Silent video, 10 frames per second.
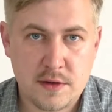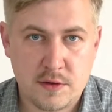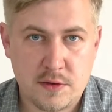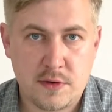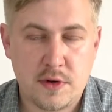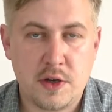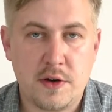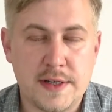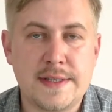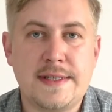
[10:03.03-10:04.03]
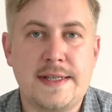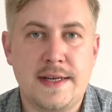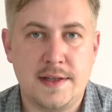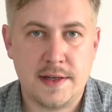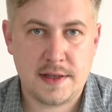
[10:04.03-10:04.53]
to your
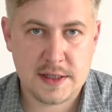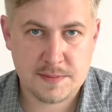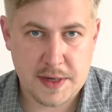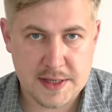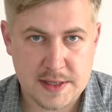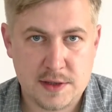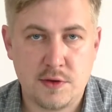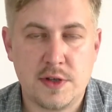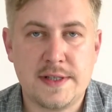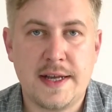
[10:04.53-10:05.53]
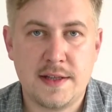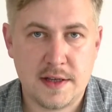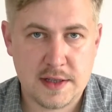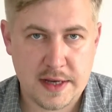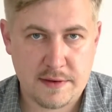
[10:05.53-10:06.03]
standard expenses, to your
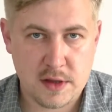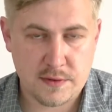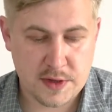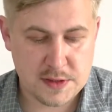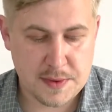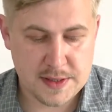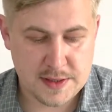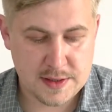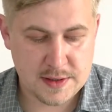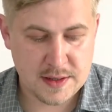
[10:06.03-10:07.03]
standard level of expenses.